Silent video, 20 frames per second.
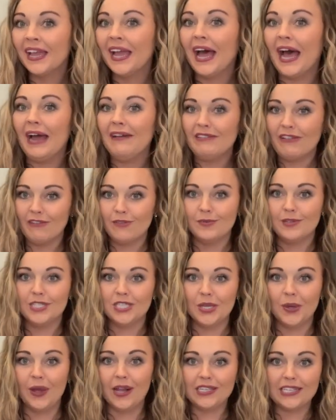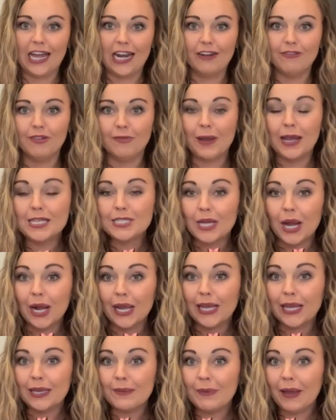I've never been so excited for my
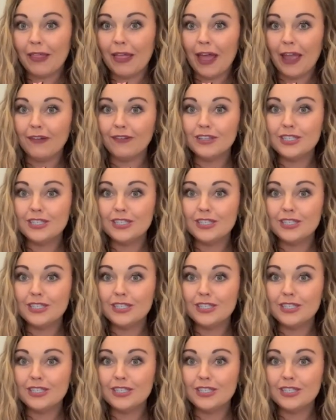stocking in my life.